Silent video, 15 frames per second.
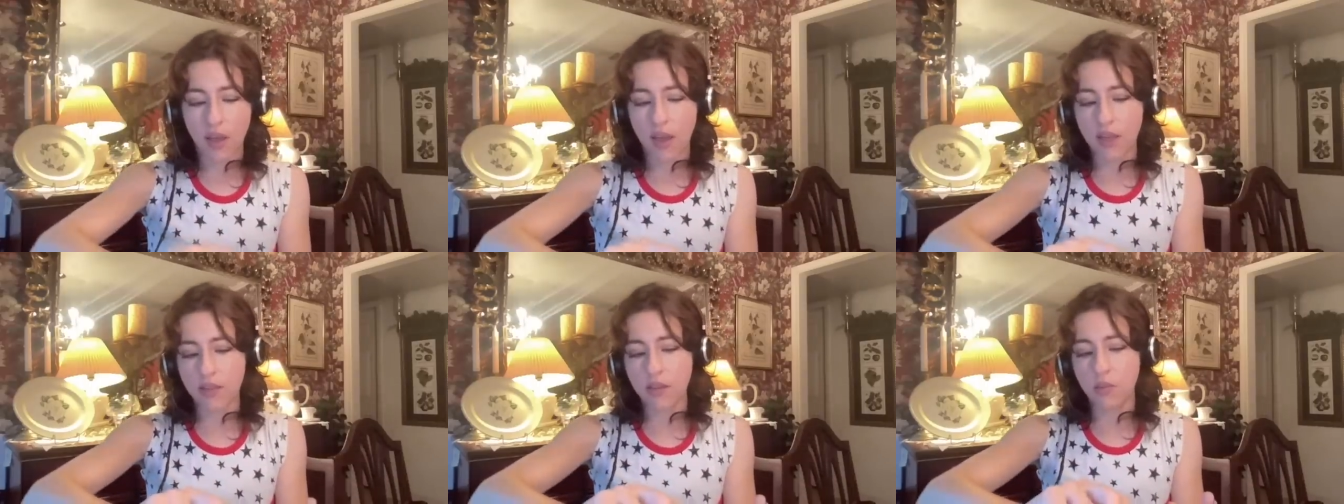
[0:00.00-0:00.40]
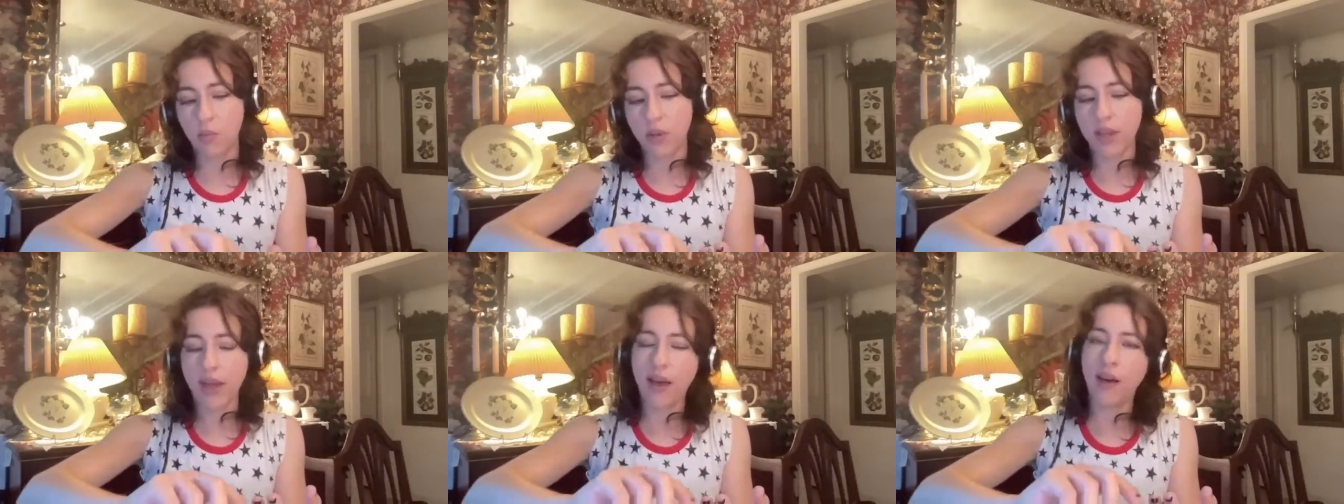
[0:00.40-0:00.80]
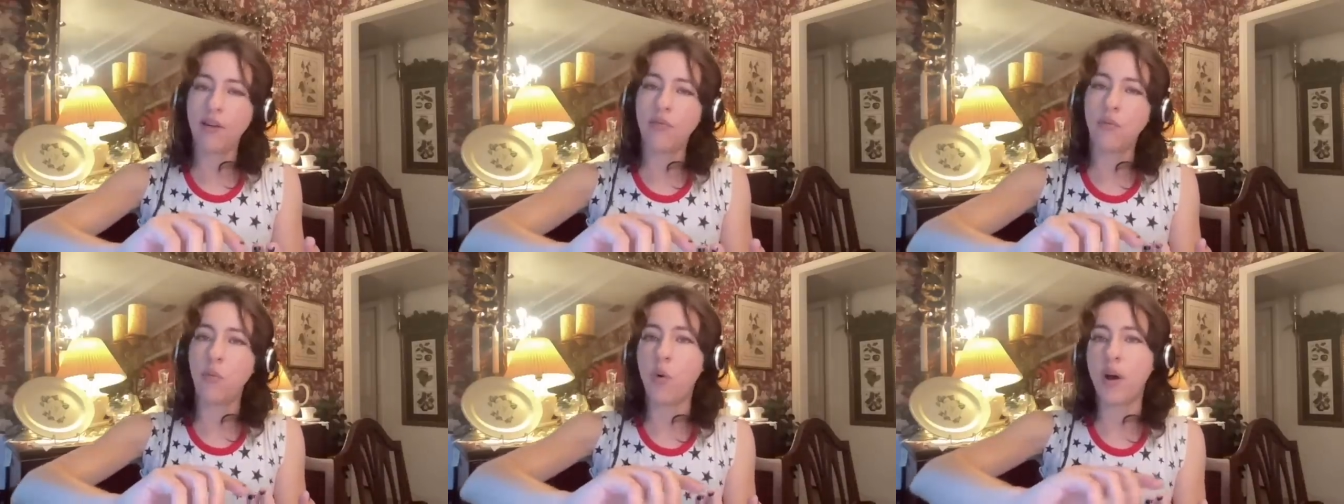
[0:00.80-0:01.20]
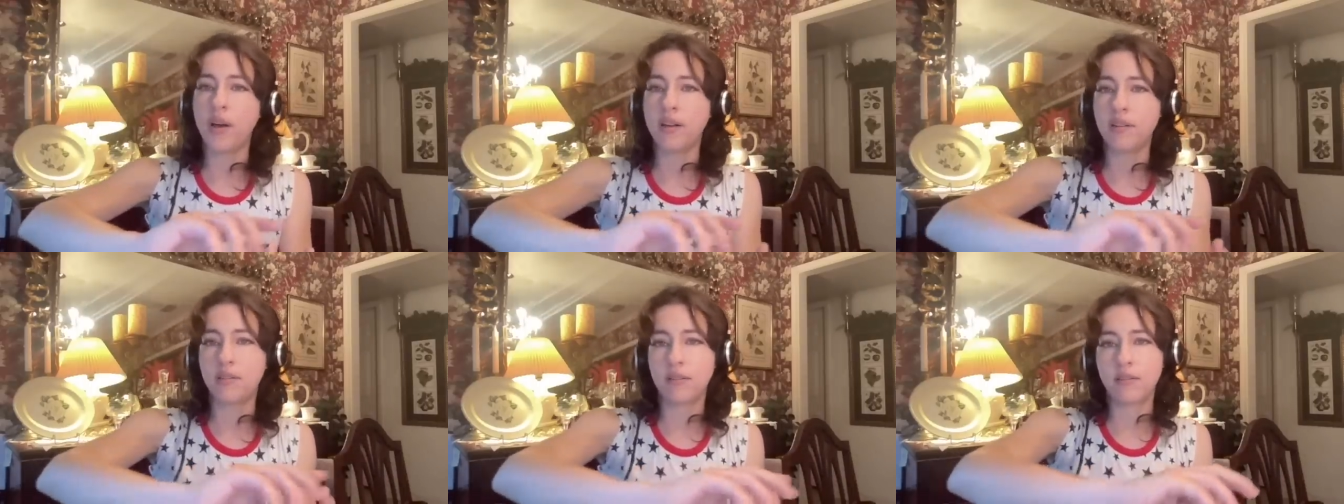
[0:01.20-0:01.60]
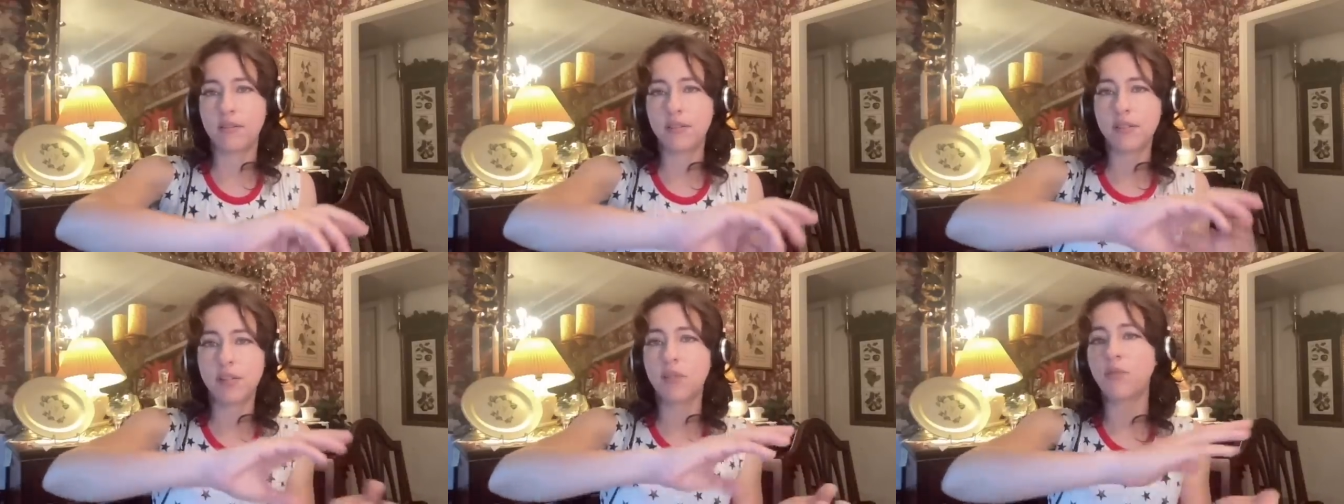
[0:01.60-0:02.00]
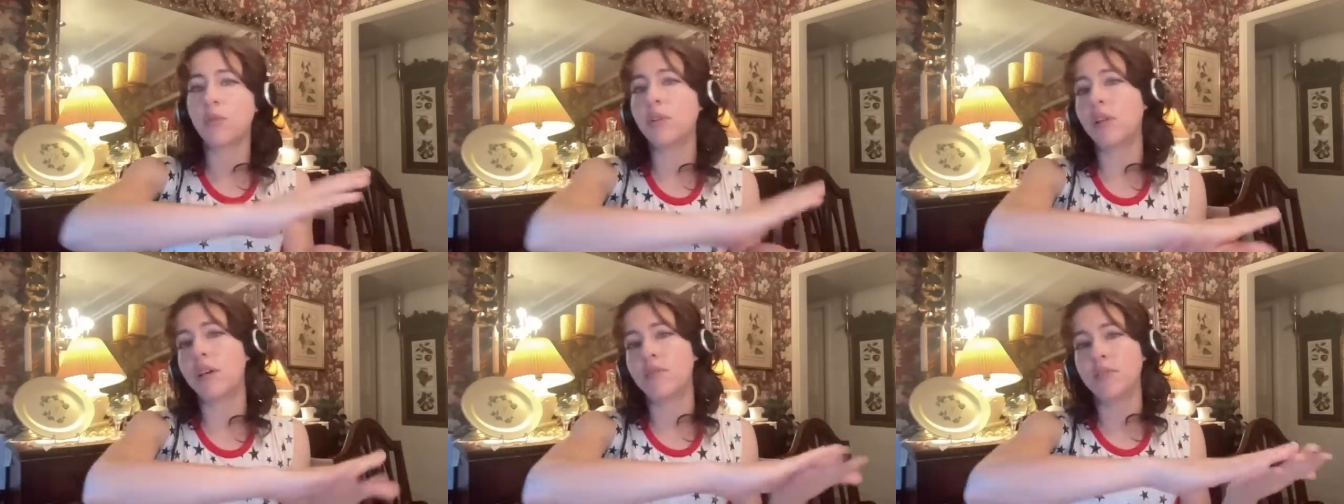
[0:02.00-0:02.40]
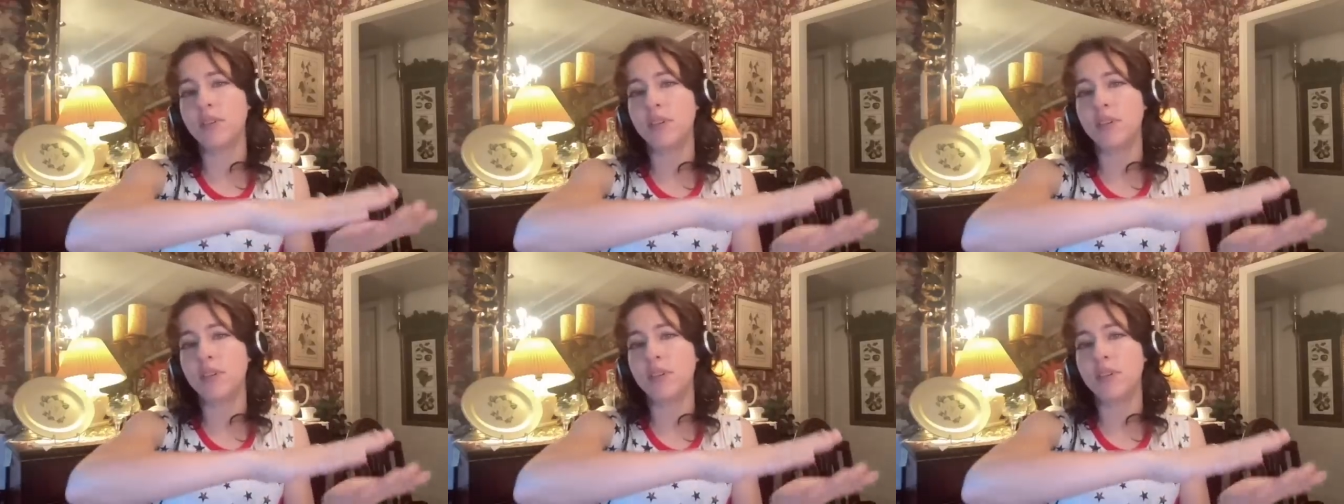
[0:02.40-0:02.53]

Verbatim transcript: And then we have what? Several of